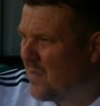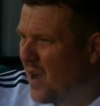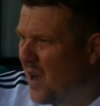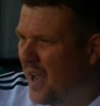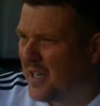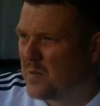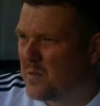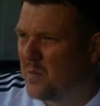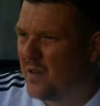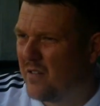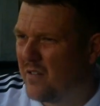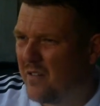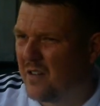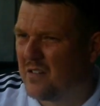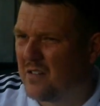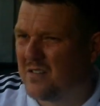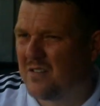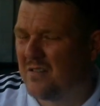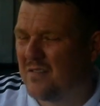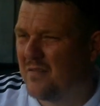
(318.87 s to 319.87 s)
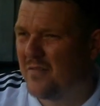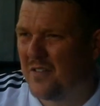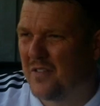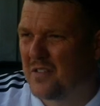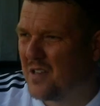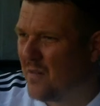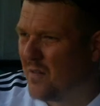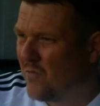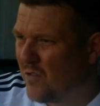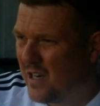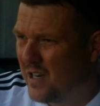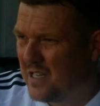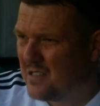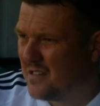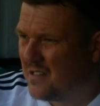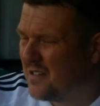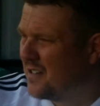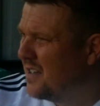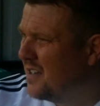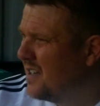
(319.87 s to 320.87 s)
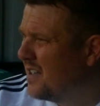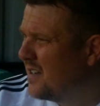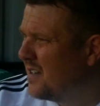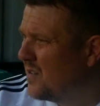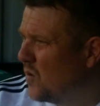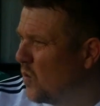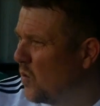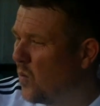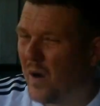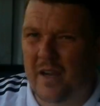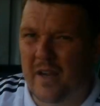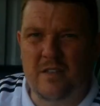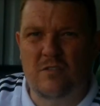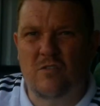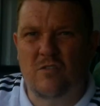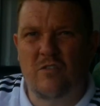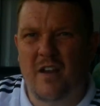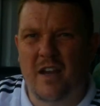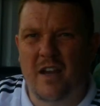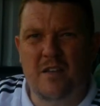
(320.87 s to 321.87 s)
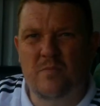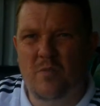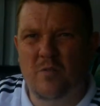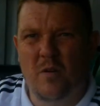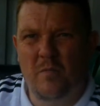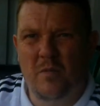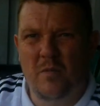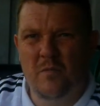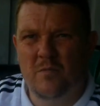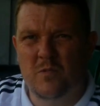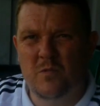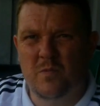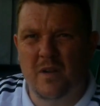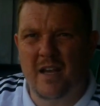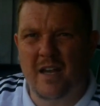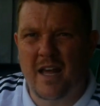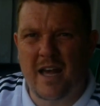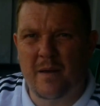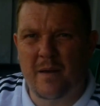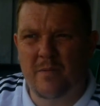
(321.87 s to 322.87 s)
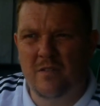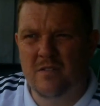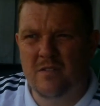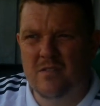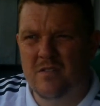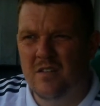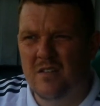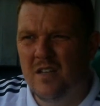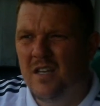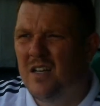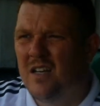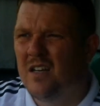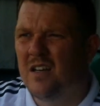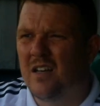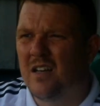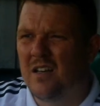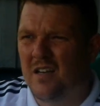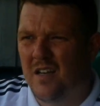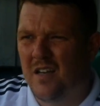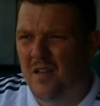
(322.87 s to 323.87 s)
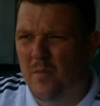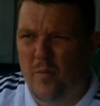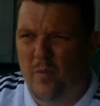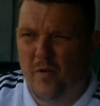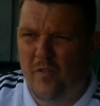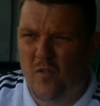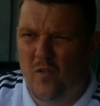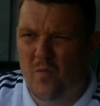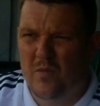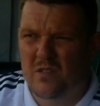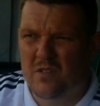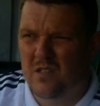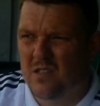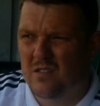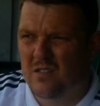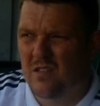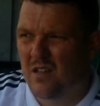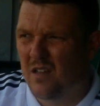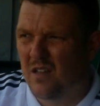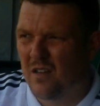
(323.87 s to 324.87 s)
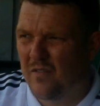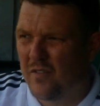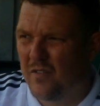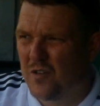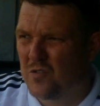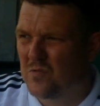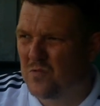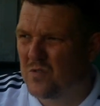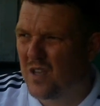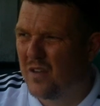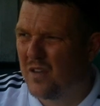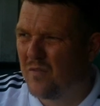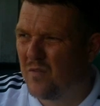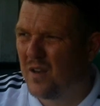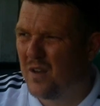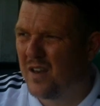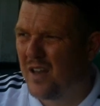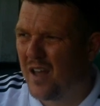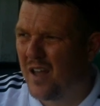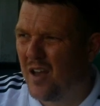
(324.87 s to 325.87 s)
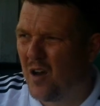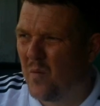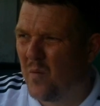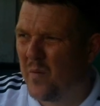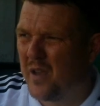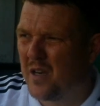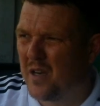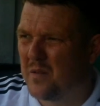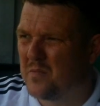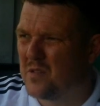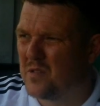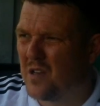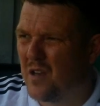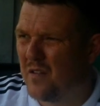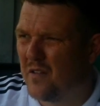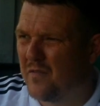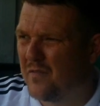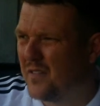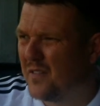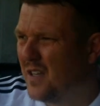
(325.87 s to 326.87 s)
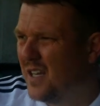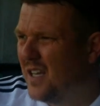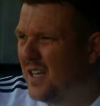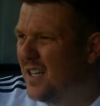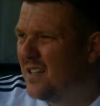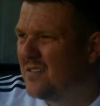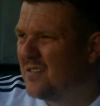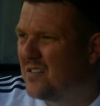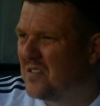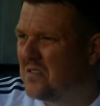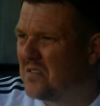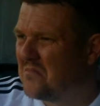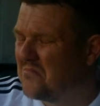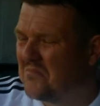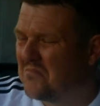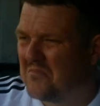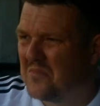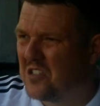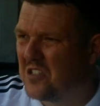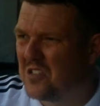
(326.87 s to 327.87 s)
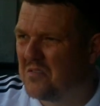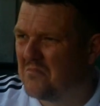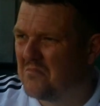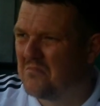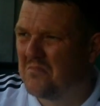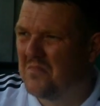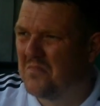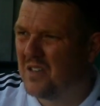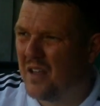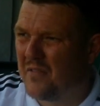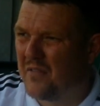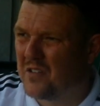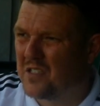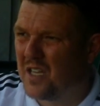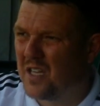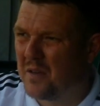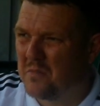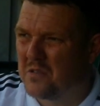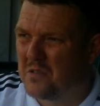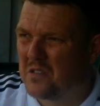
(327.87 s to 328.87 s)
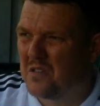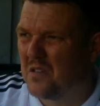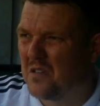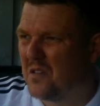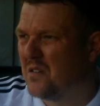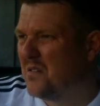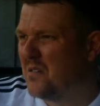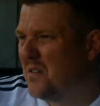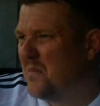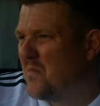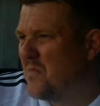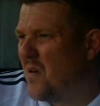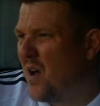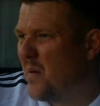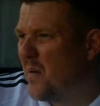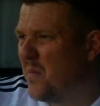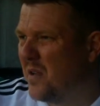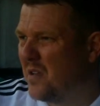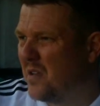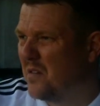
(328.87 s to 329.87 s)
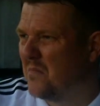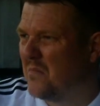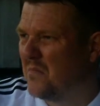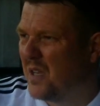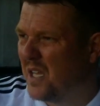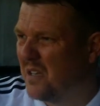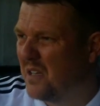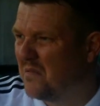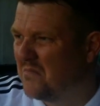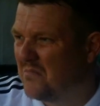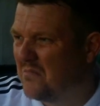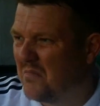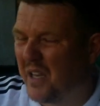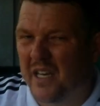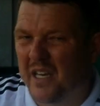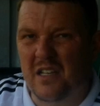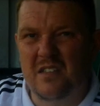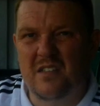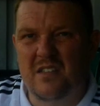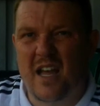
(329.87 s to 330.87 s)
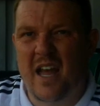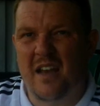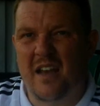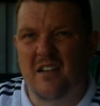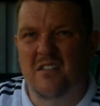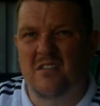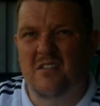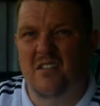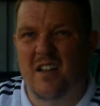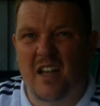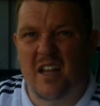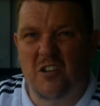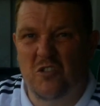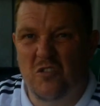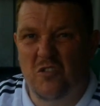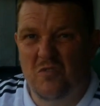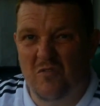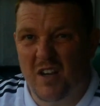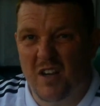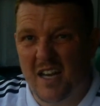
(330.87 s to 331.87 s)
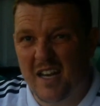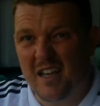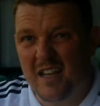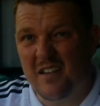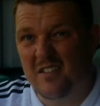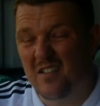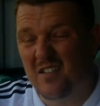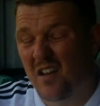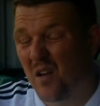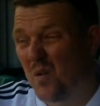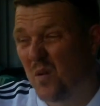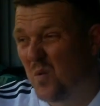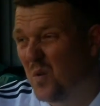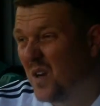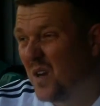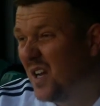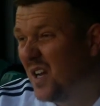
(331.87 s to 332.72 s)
experience, for some reason, always creates problems when that happens. And the performances that the officials give when they are being observed just never seems to, in my opinion, meet the standards that they should really. So